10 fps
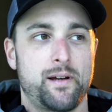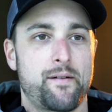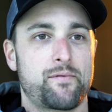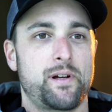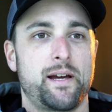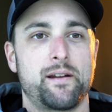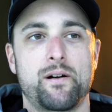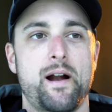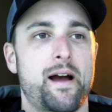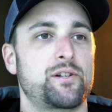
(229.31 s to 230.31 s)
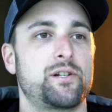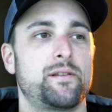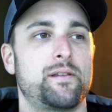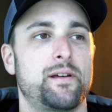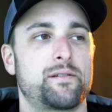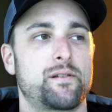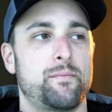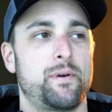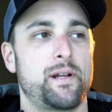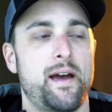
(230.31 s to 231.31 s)
Every interaction that
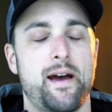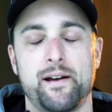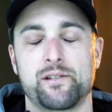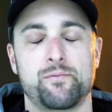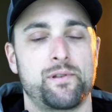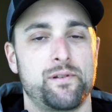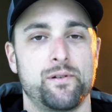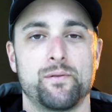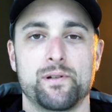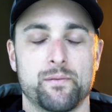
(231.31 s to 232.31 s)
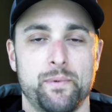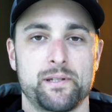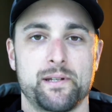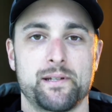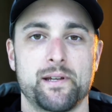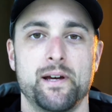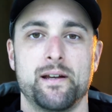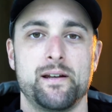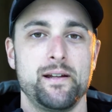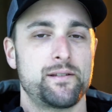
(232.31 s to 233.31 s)
somebody has with you and your business
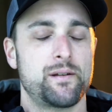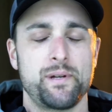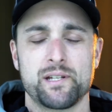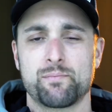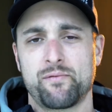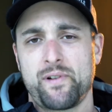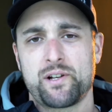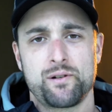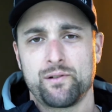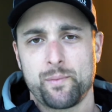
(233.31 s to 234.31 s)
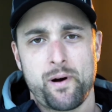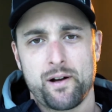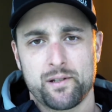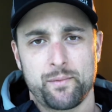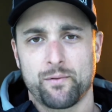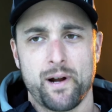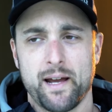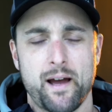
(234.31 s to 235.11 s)
needs to be as professional as possible, right?